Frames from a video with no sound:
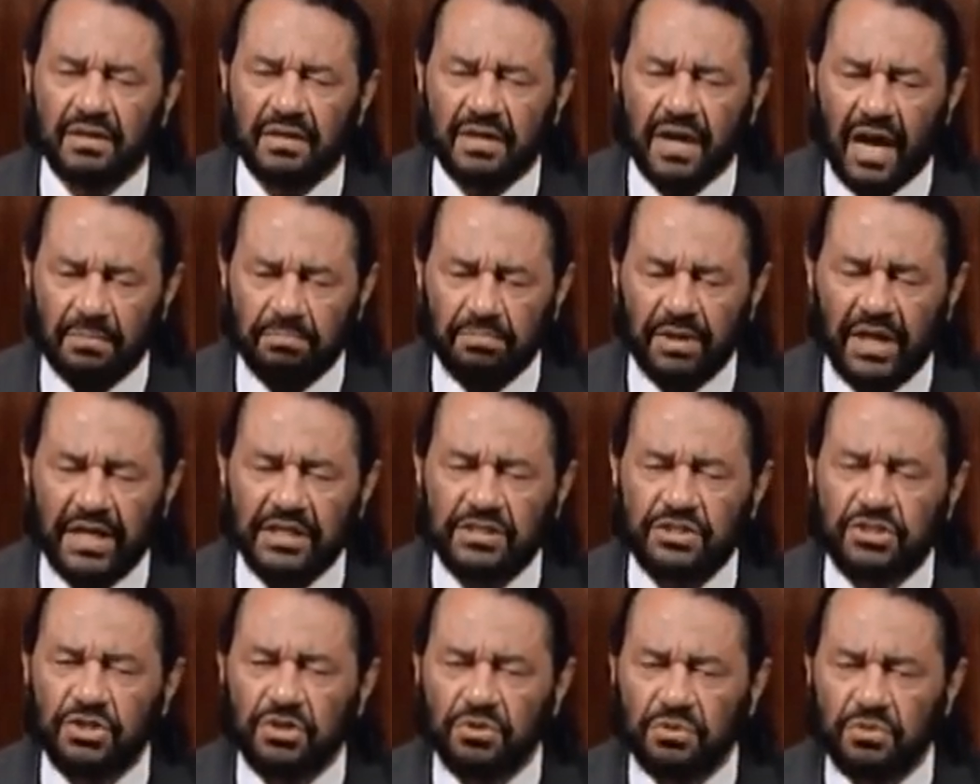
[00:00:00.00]
God
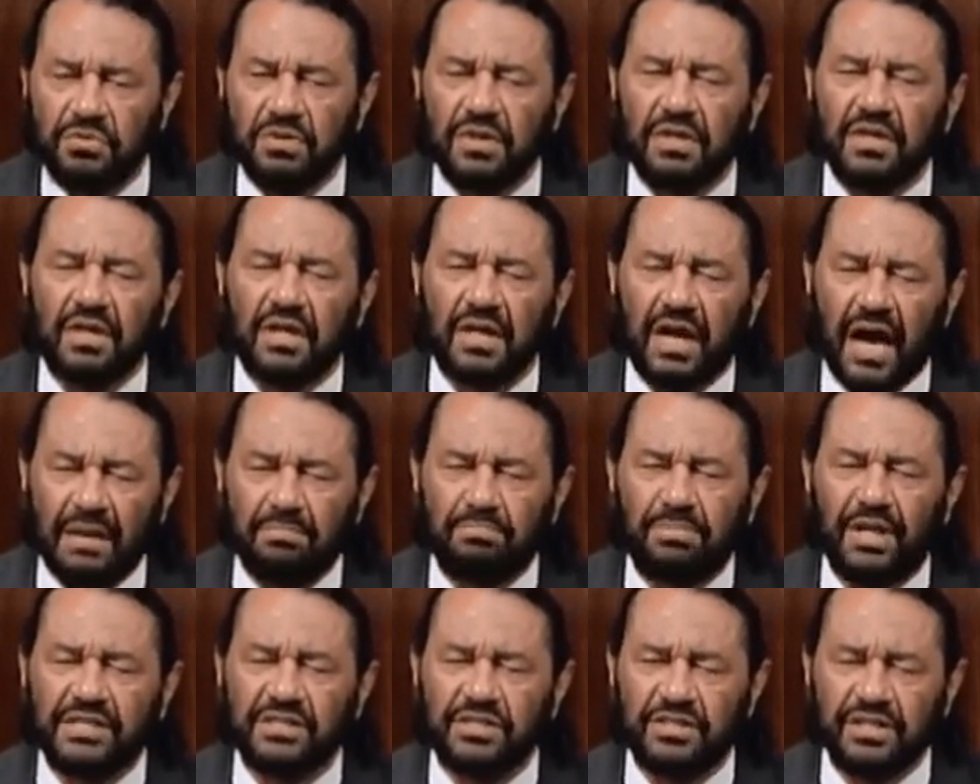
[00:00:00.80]
bless you.
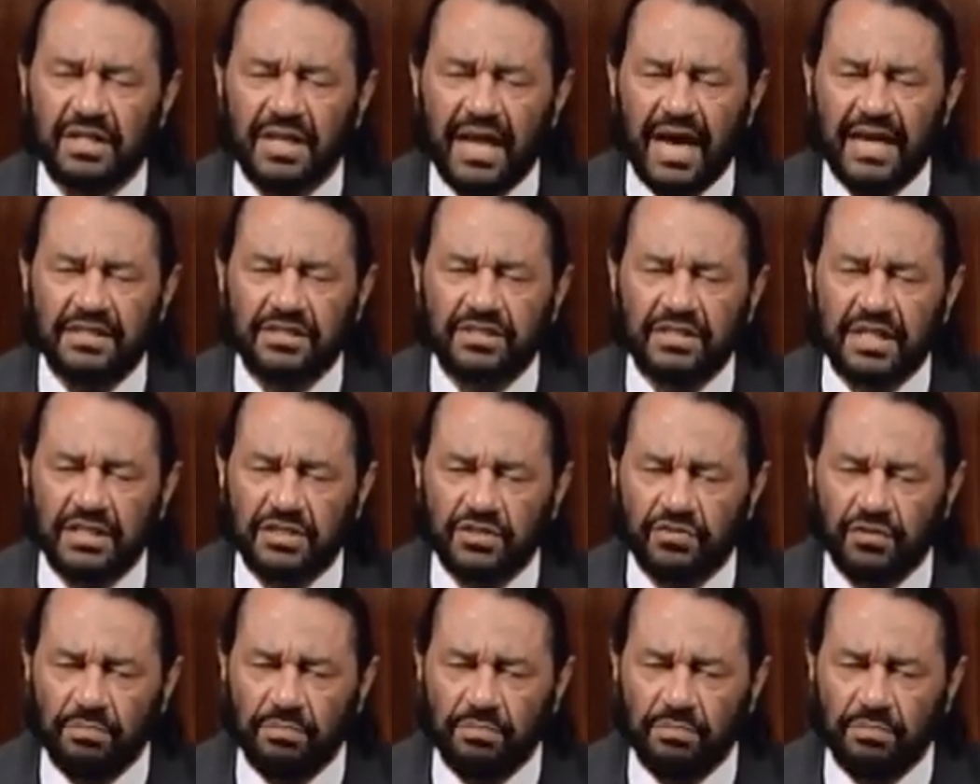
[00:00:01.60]
God bless the United States of